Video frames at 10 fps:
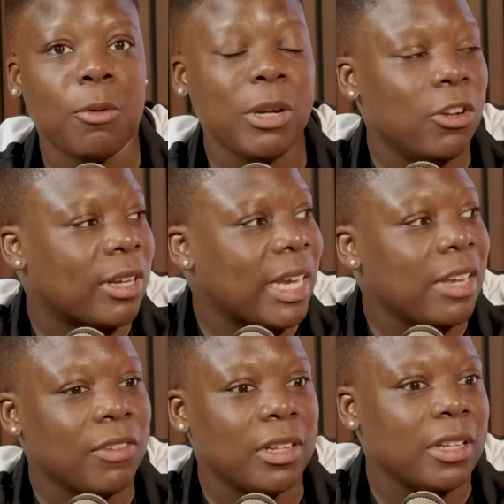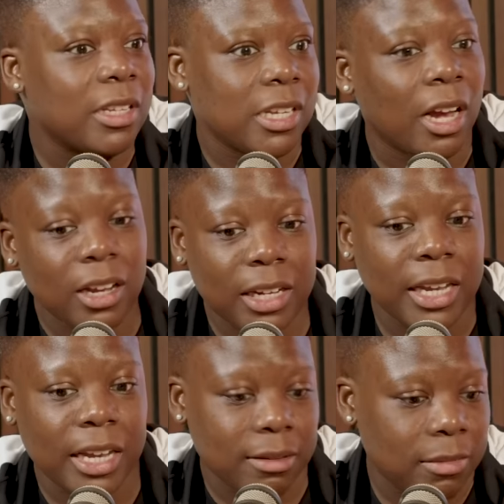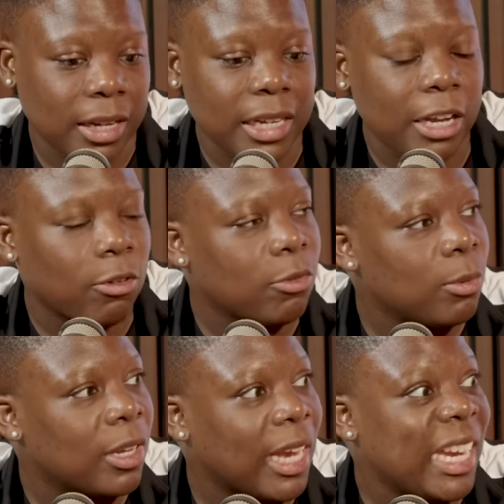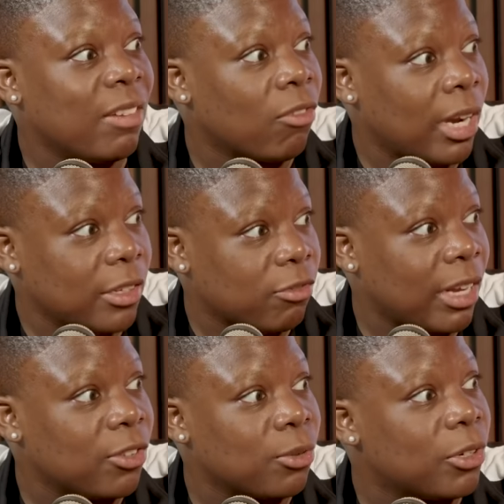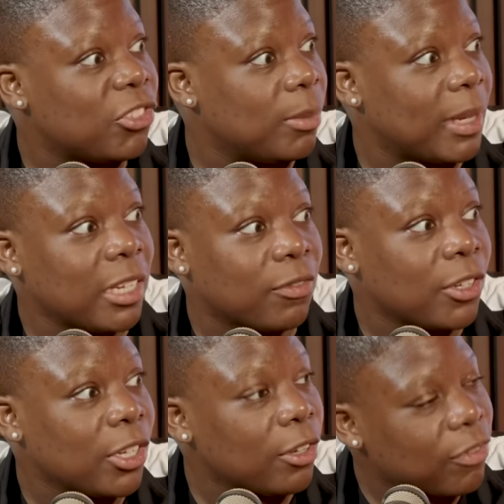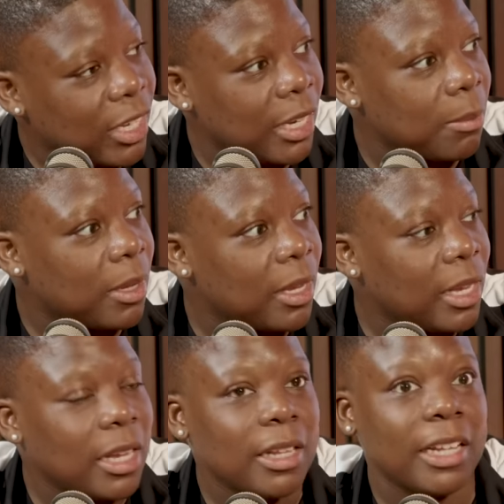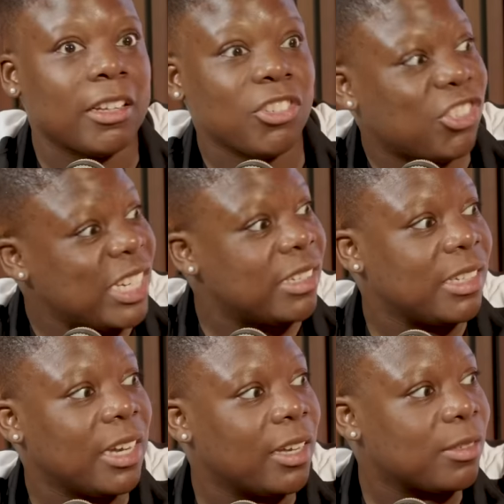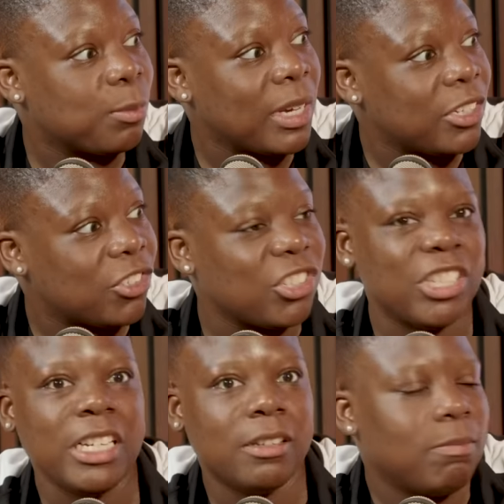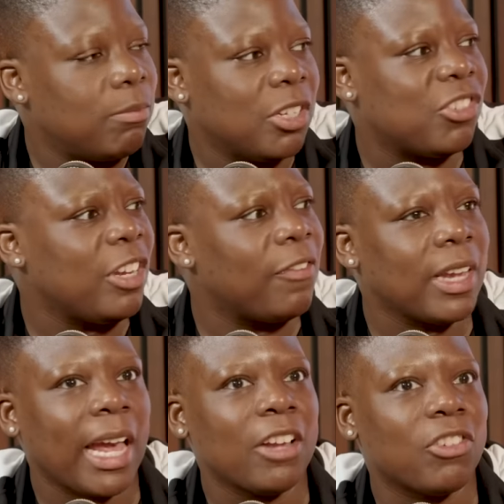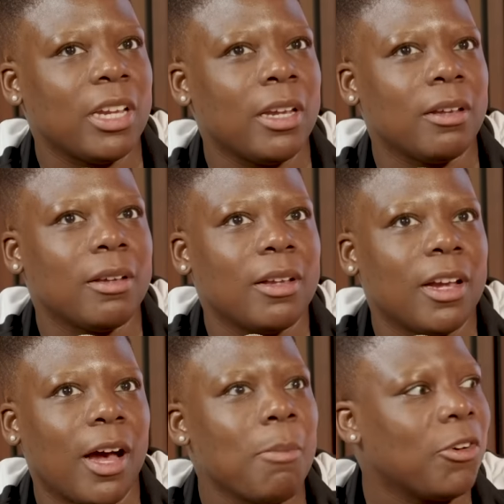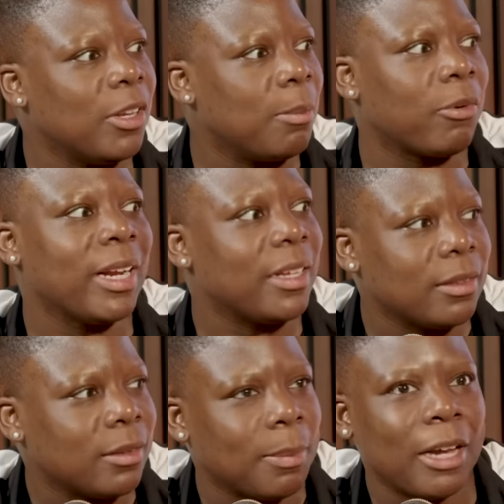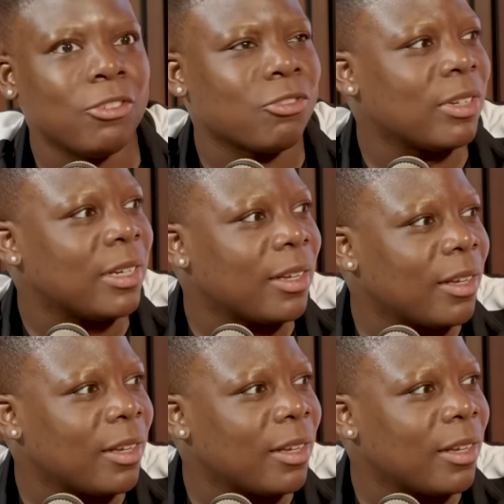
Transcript: We look at even the younger year groups. We look at Ian Wright's granddaughter, she plays for the youth team. Does she see her, where does she think, actually, I'm going to break the boundary